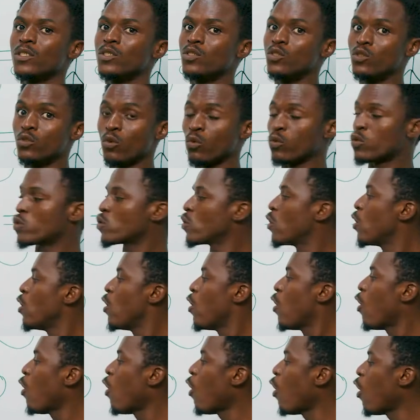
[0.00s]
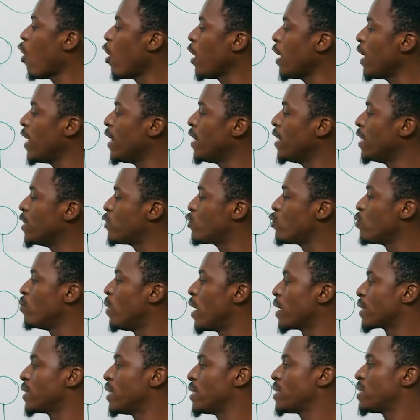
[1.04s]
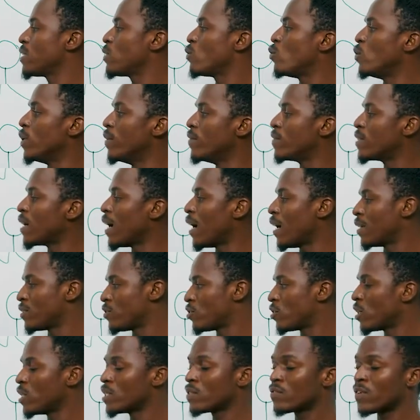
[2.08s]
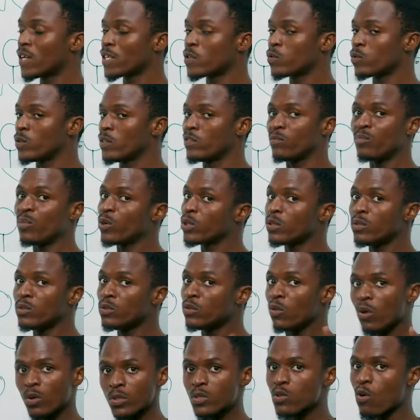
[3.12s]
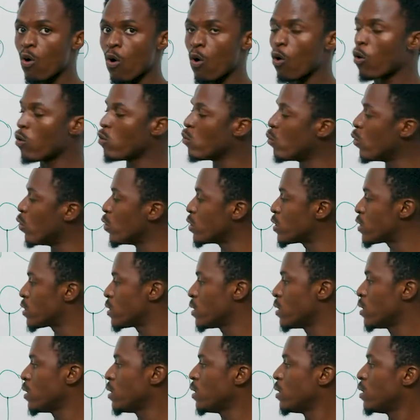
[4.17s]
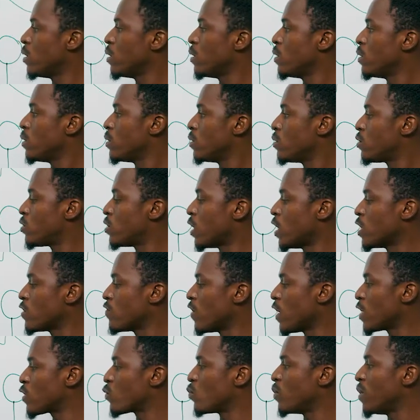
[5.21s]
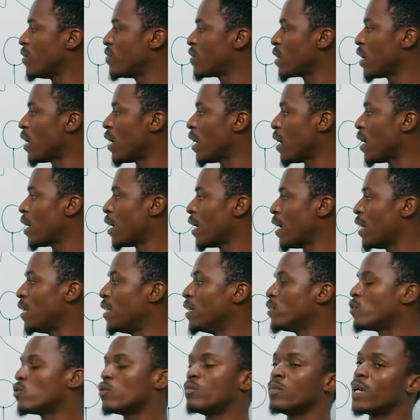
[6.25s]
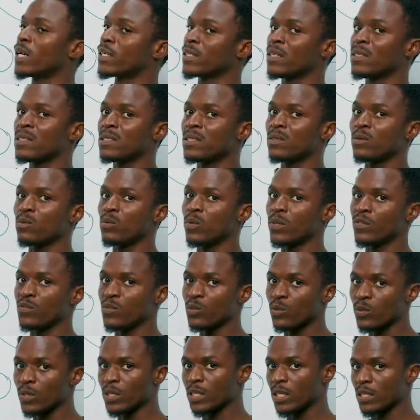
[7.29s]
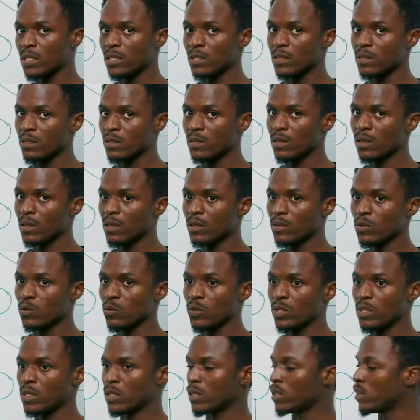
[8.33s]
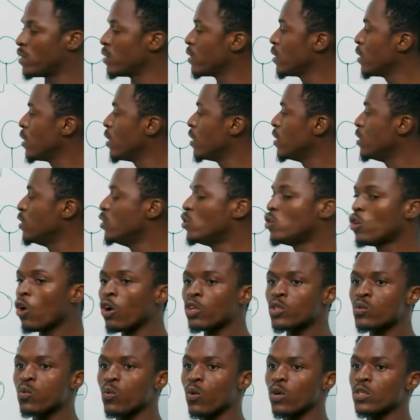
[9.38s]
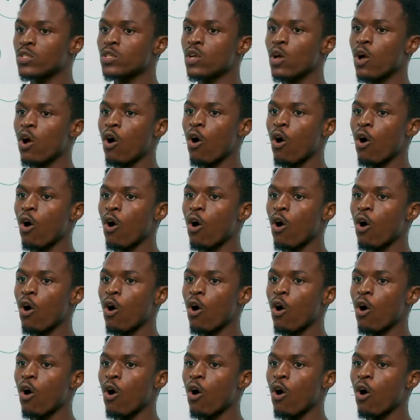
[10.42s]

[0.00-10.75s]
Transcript: Note, all electromagnetic waves are transverse waves, but not all what? Transverse waves are electromagnetic waves. Don't get it twisted. Not what?